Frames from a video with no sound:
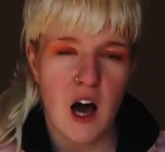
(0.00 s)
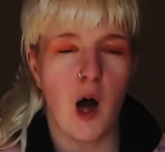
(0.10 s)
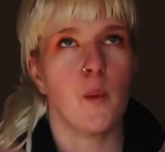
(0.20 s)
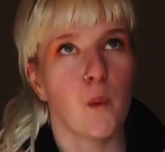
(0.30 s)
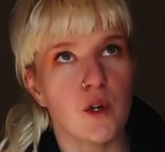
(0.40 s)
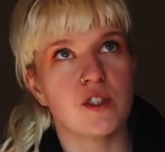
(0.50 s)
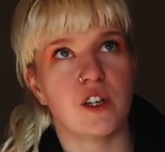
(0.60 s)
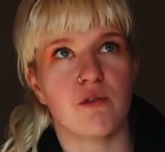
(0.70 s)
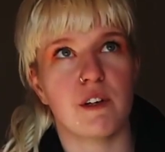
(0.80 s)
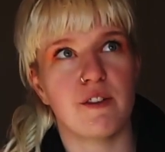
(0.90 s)
I was
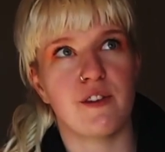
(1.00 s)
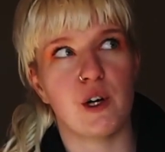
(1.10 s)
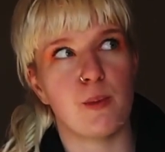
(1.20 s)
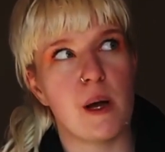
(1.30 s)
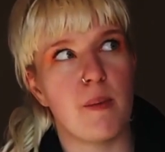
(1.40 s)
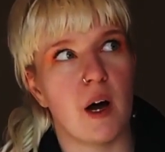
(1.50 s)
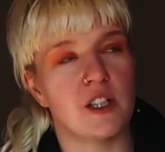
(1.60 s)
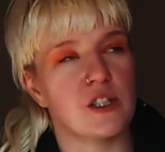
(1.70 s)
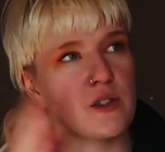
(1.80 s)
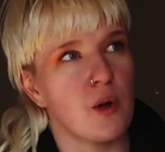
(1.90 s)
going to refilm it, but I
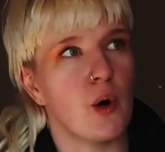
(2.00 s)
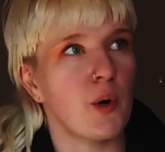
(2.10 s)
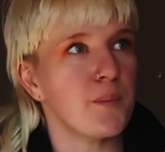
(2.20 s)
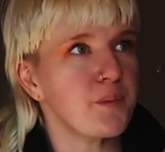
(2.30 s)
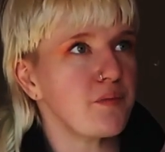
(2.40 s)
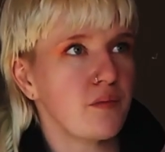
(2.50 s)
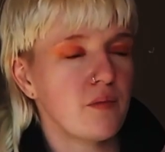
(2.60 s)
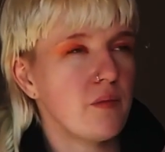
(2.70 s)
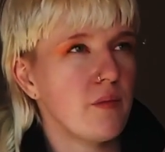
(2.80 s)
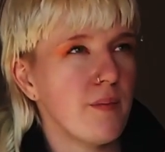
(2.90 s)
just thought,
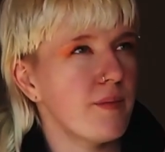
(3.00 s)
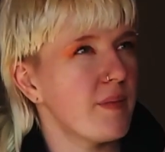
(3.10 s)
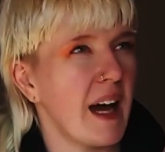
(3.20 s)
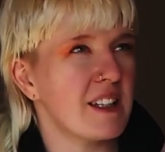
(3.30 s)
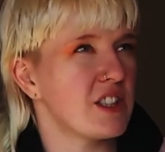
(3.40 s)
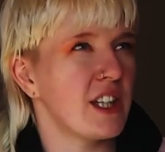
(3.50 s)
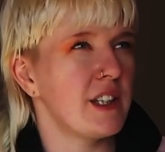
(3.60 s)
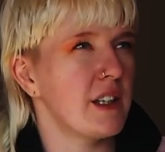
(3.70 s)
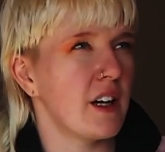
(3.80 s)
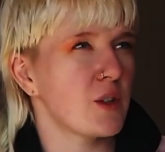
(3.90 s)

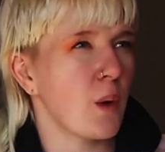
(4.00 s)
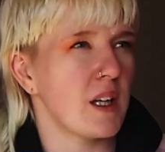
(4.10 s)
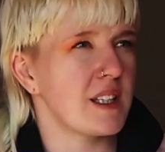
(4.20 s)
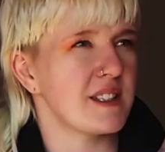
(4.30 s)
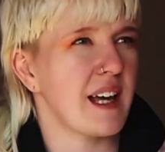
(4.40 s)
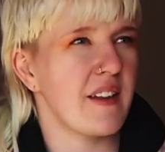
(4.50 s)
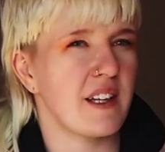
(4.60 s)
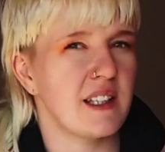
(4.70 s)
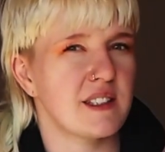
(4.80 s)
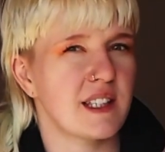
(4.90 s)
actually, I'd quite like to get
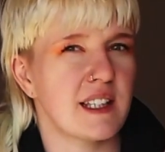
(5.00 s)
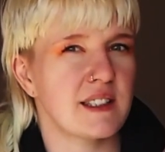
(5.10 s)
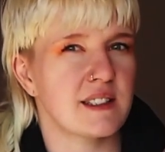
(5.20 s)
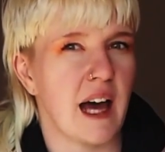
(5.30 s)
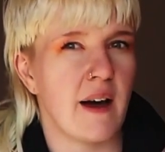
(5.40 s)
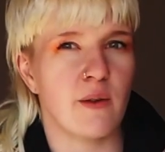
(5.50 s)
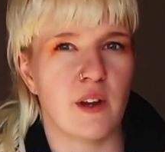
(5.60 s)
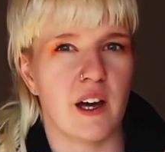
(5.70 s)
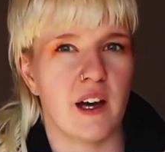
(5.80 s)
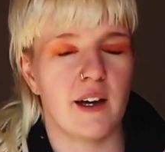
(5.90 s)
these things out
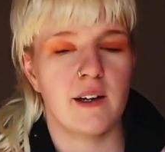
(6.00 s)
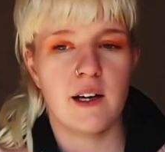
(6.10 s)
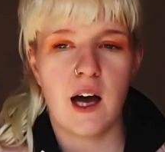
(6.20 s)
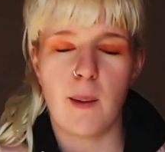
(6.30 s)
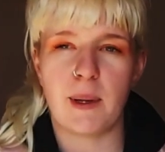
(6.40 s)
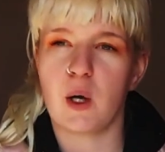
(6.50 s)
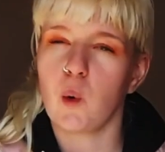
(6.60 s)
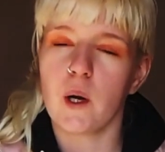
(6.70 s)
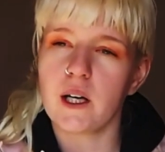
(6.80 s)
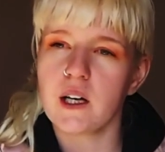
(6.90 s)
there a bit
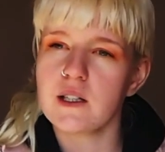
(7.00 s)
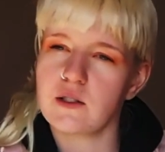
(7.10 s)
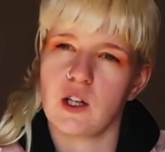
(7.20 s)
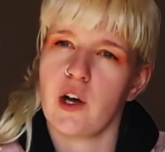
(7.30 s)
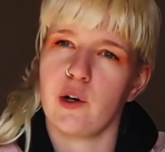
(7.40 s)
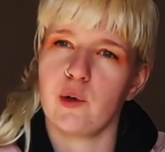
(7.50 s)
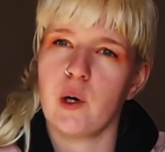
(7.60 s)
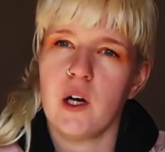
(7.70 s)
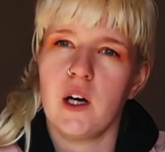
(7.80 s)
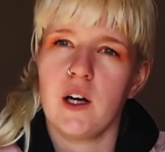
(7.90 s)
quicker so
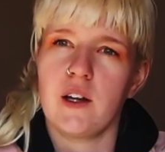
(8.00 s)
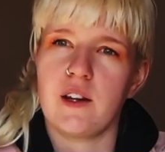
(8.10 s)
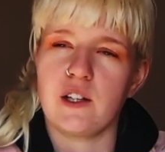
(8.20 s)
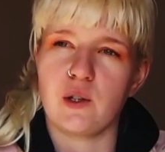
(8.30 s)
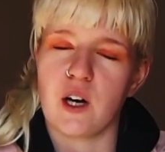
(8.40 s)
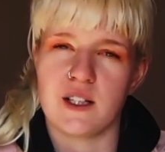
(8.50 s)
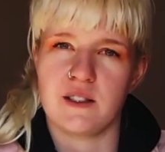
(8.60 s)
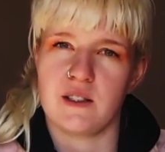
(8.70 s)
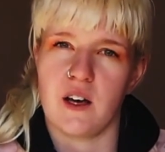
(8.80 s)
that you guys